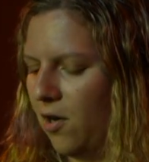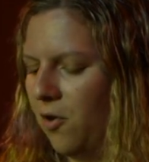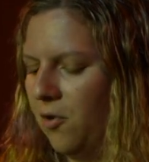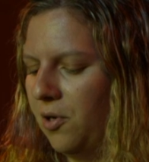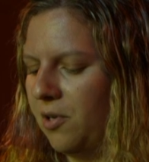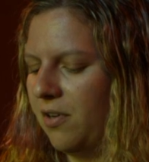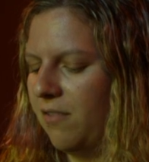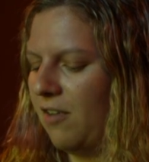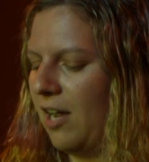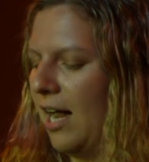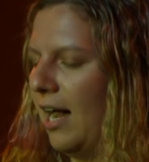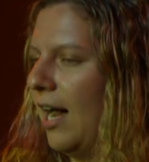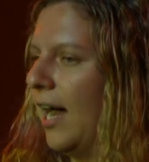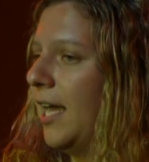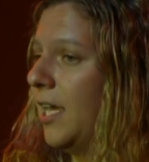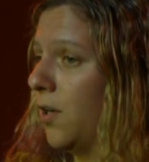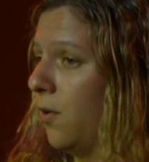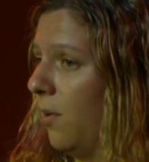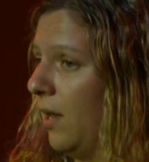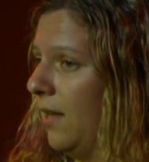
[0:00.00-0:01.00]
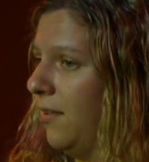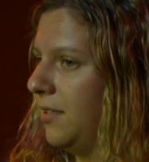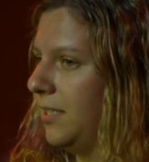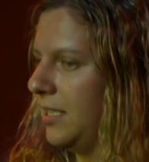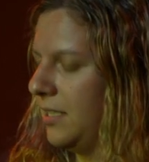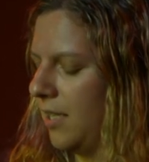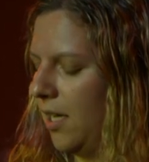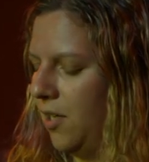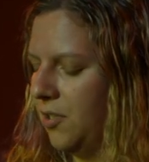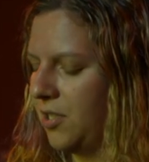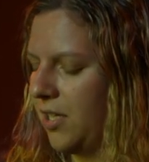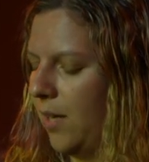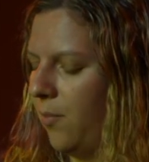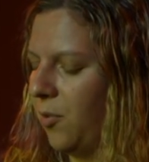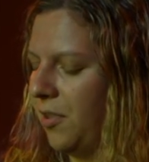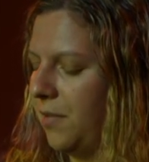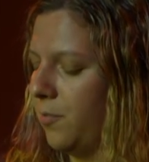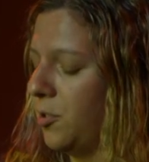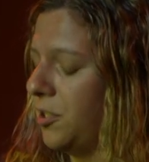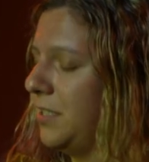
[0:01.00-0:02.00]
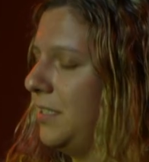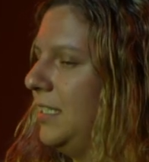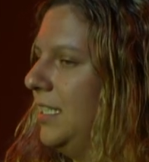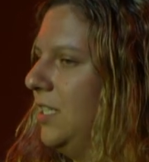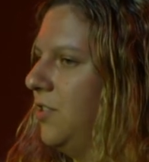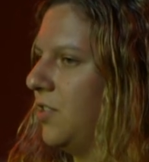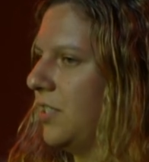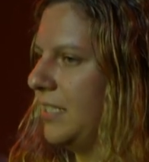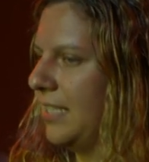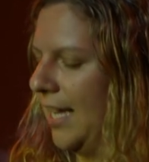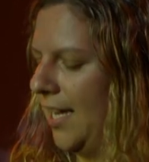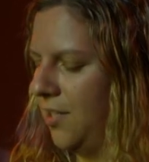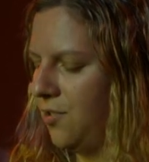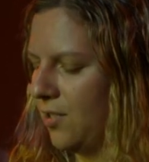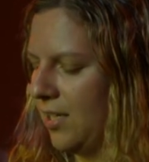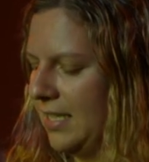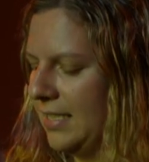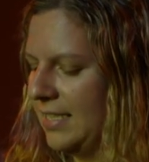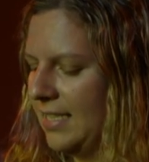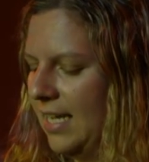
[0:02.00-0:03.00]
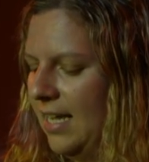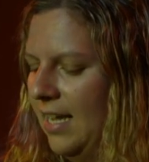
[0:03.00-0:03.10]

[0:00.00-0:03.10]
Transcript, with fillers: owner of a high-quality doll shop with a prestigious address,